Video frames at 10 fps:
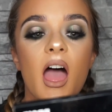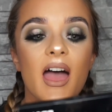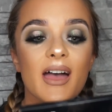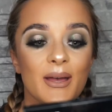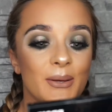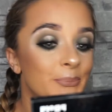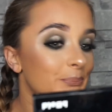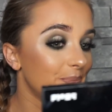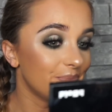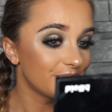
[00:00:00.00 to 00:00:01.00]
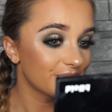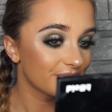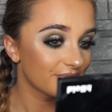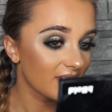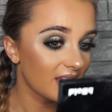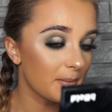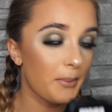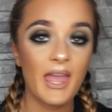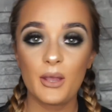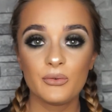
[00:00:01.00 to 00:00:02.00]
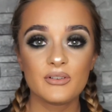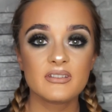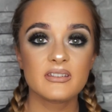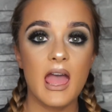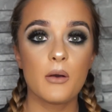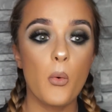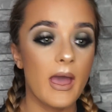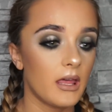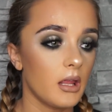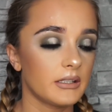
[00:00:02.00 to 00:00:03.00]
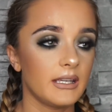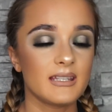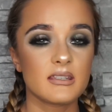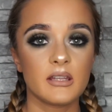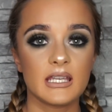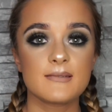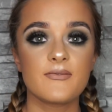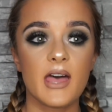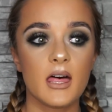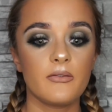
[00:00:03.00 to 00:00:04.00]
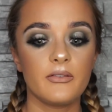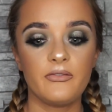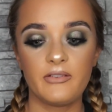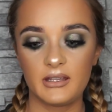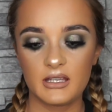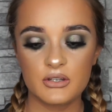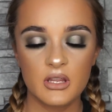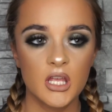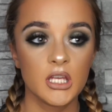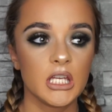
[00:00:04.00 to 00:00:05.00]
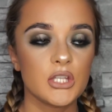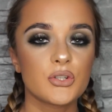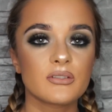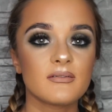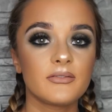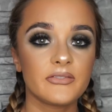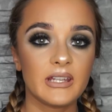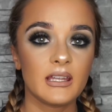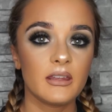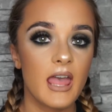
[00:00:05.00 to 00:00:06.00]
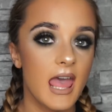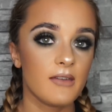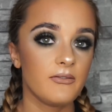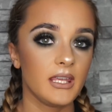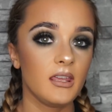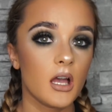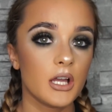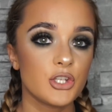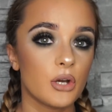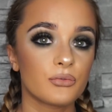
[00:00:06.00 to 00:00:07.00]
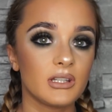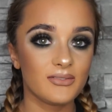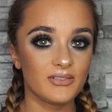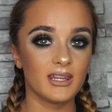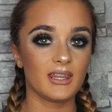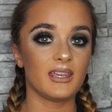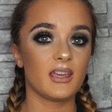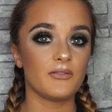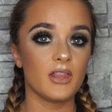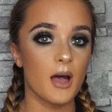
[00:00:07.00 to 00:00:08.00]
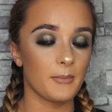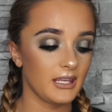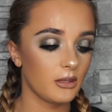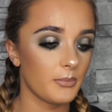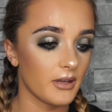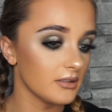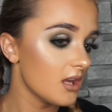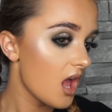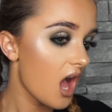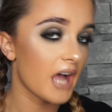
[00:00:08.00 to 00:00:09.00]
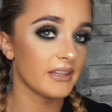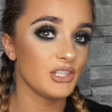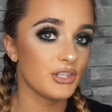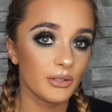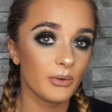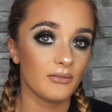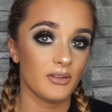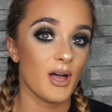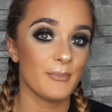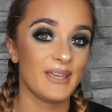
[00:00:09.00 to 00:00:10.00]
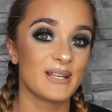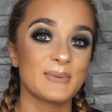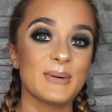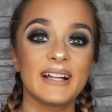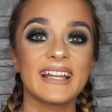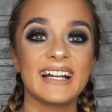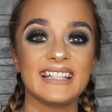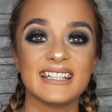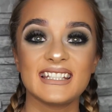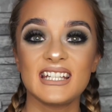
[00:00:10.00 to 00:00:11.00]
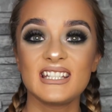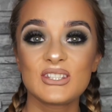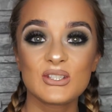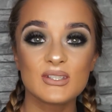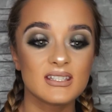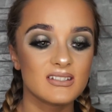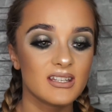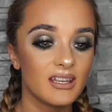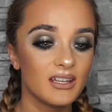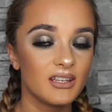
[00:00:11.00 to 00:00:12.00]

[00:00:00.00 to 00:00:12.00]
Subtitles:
The powder set well on it. It's a nice velvet finish. It doesn't feel heavy. I don't really feel like I have a lot of makeup on, and I do have a lot of makeup on, and it doesn't